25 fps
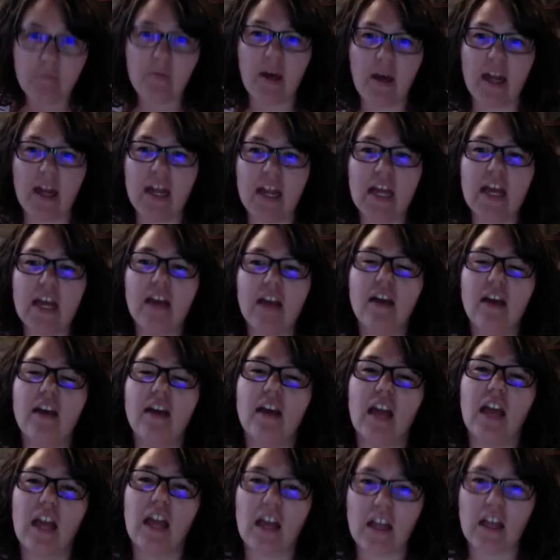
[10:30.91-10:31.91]
But
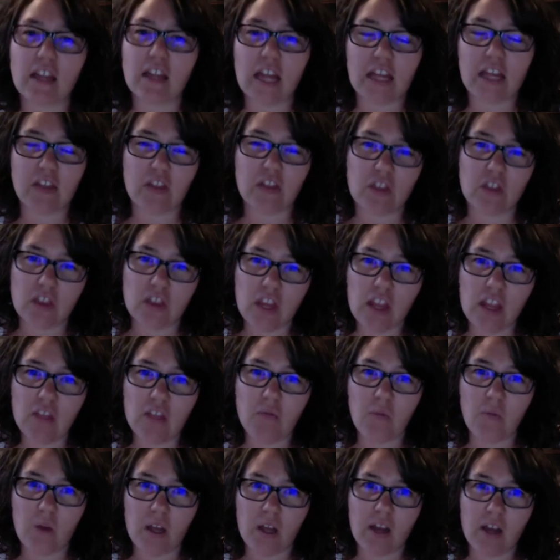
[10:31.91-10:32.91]
like
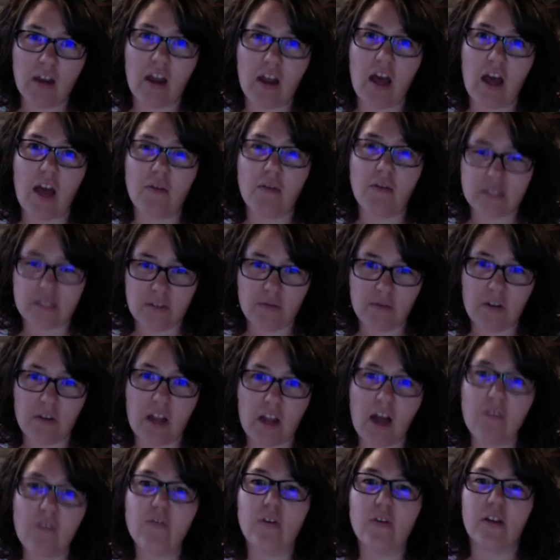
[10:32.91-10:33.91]
when I was in
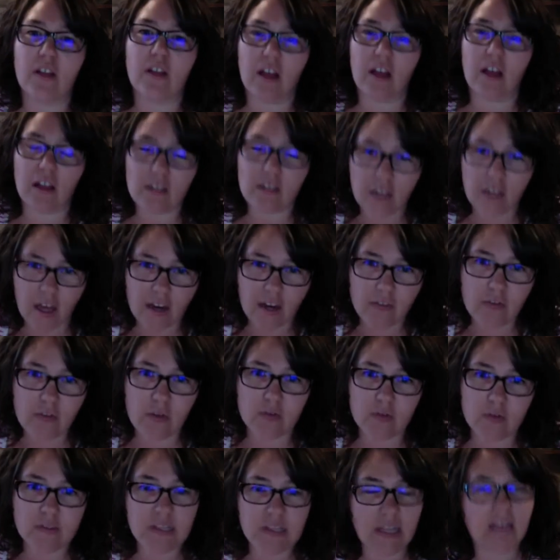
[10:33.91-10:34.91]
recovery, a lot of
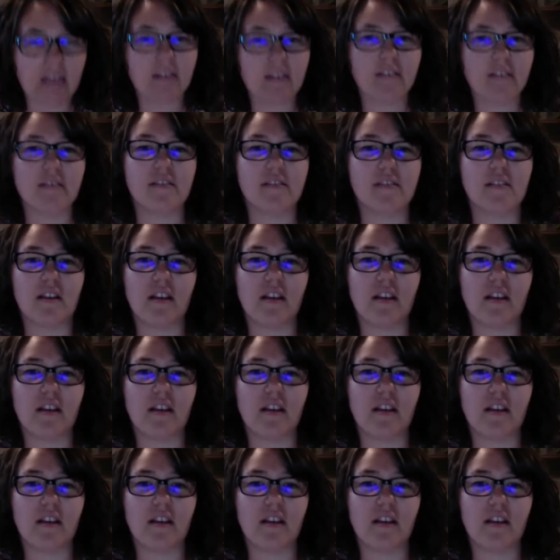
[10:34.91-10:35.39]
those things